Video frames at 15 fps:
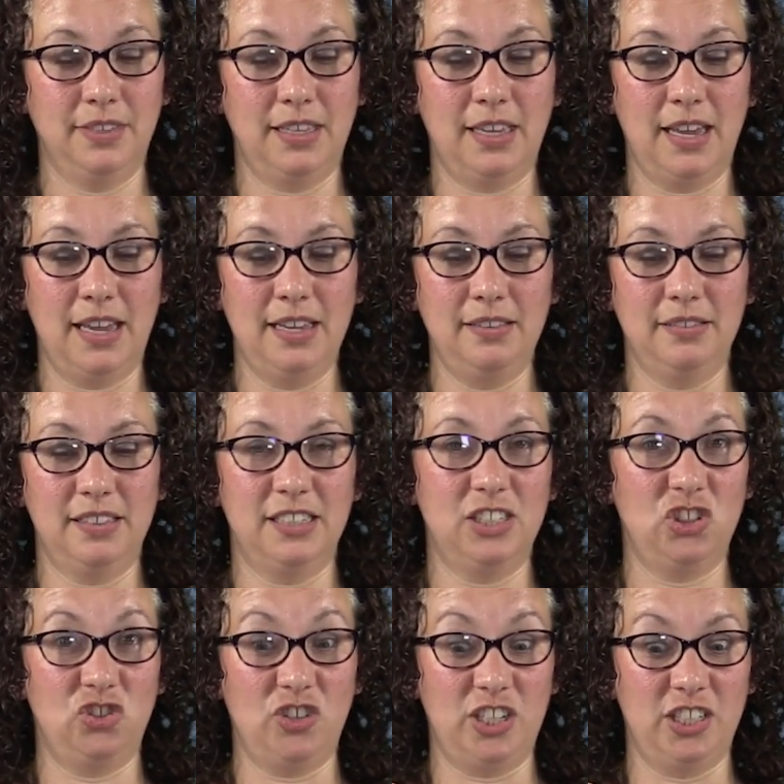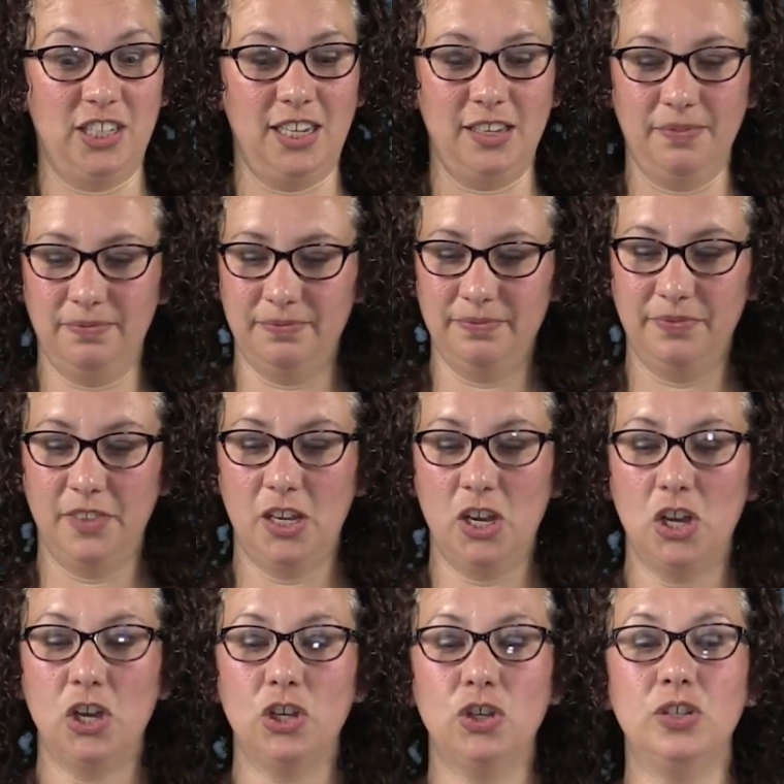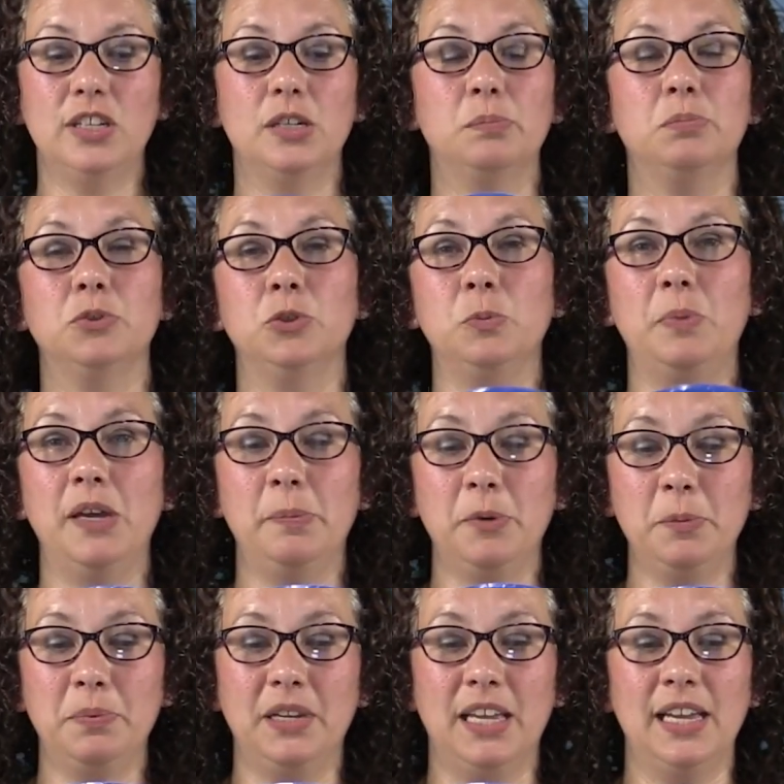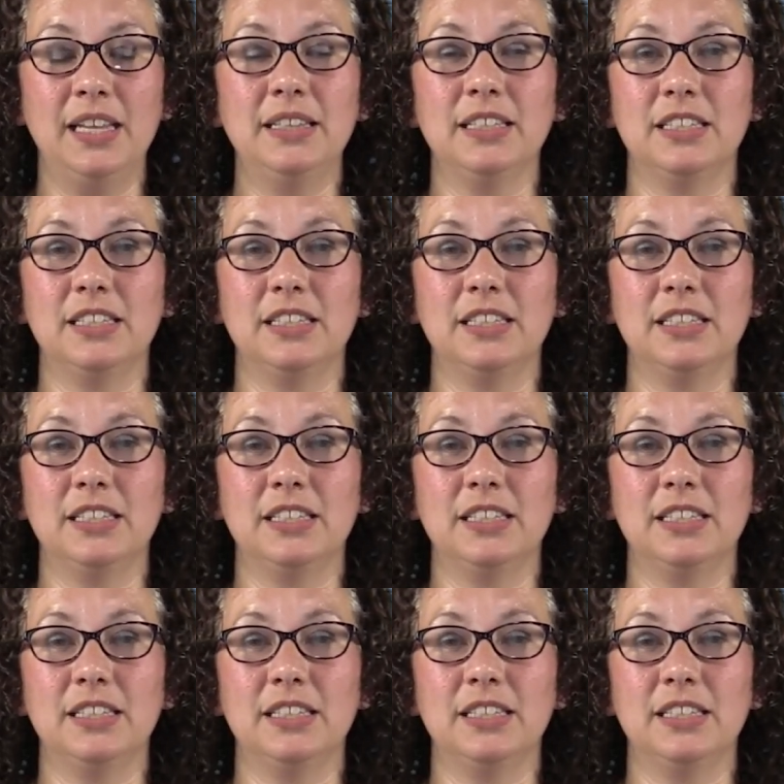Okay, it's stretchy. You need a blue paper plate.